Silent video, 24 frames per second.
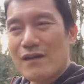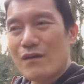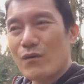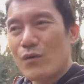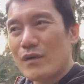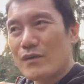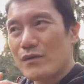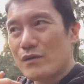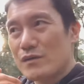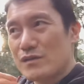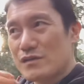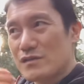
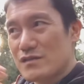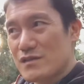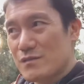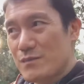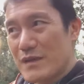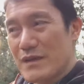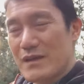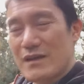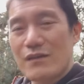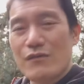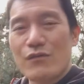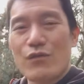whether it's
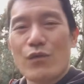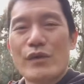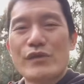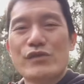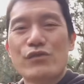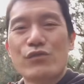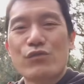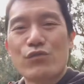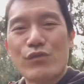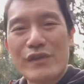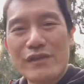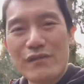speaking
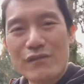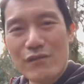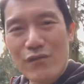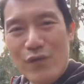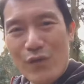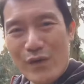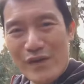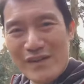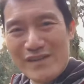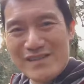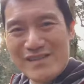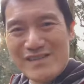voice or written
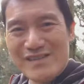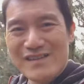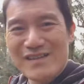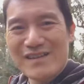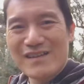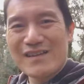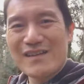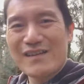voice,